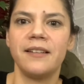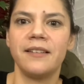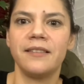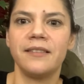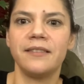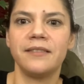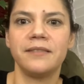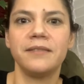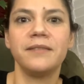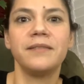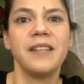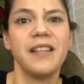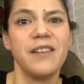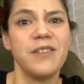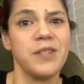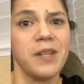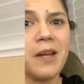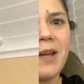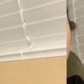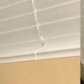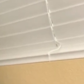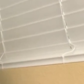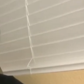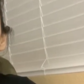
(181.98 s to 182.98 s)
What are some
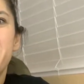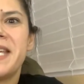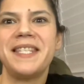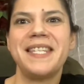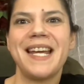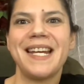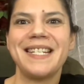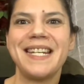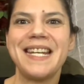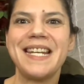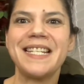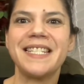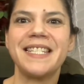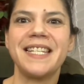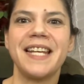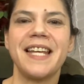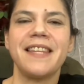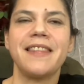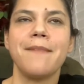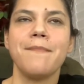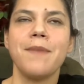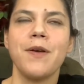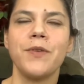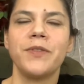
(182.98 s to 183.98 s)
awesome. tips and techniques to
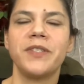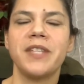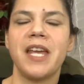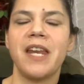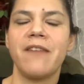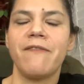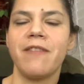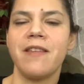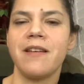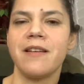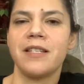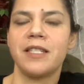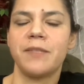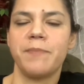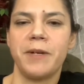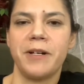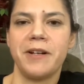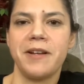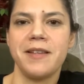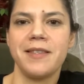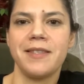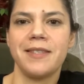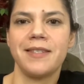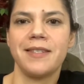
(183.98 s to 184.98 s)
get the most out of the
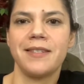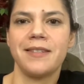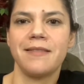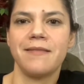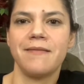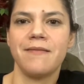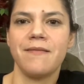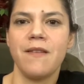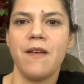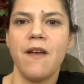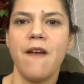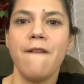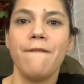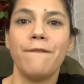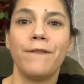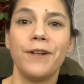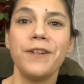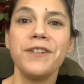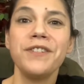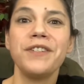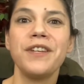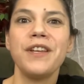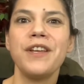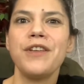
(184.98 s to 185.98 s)
experience?
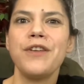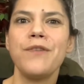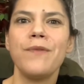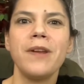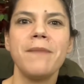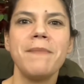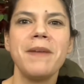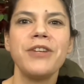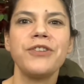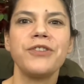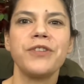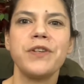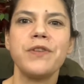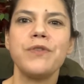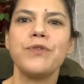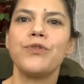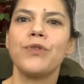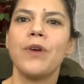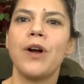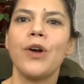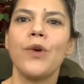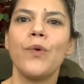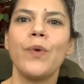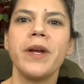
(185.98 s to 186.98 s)
First, you want to make sure you
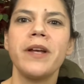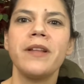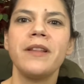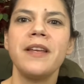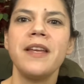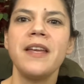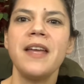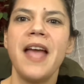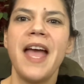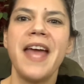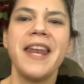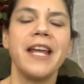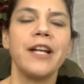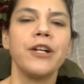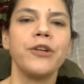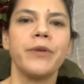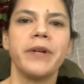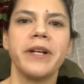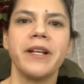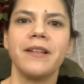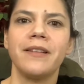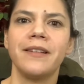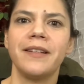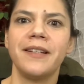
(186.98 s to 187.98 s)
draw quickly and
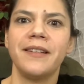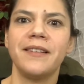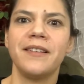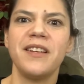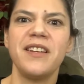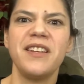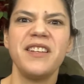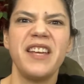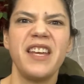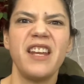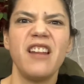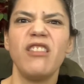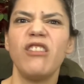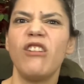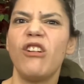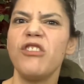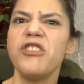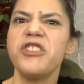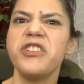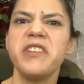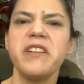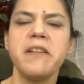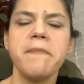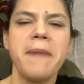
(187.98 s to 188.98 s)
uncritically. Get a large
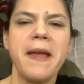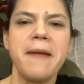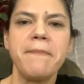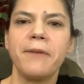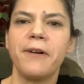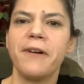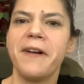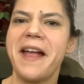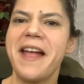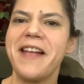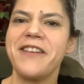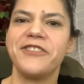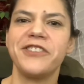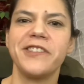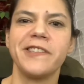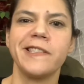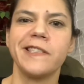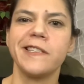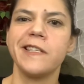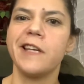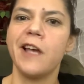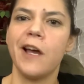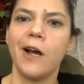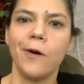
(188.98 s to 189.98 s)
sheet of paper and
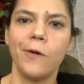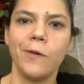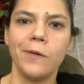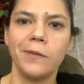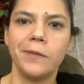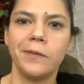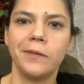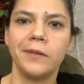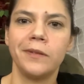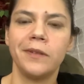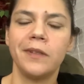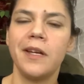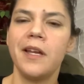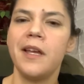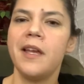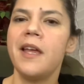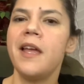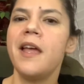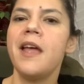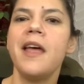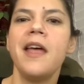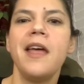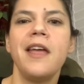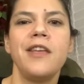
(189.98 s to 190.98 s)
just go.
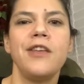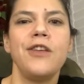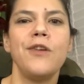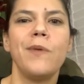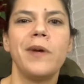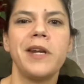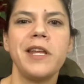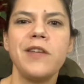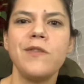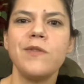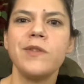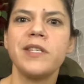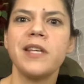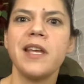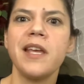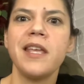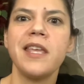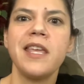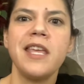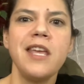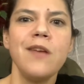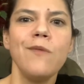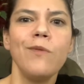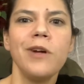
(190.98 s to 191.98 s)
You want to use
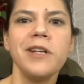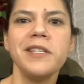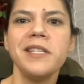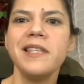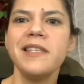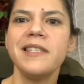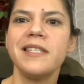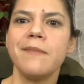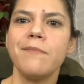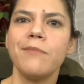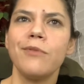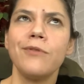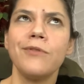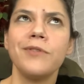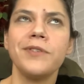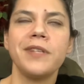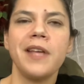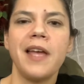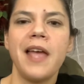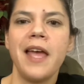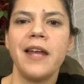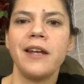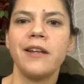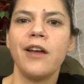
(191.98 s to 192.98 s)
keywords and symbols
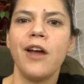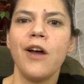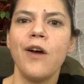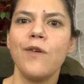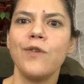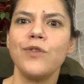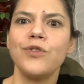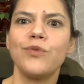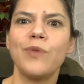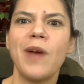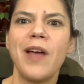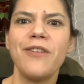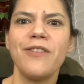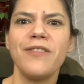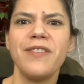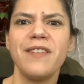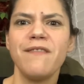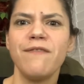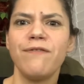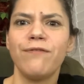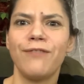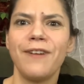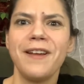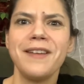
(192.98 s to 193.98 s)
and codes rather than
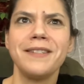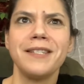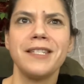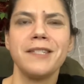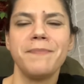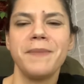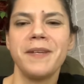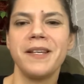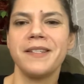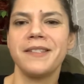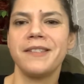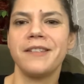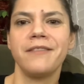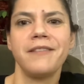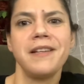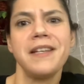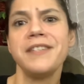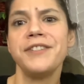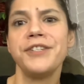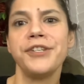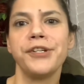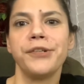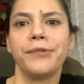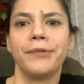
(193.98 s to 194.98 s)
phrases because they're
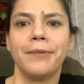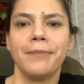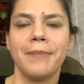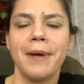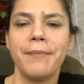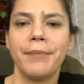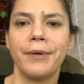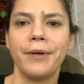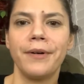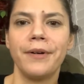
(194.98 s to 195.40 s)
easier to remember.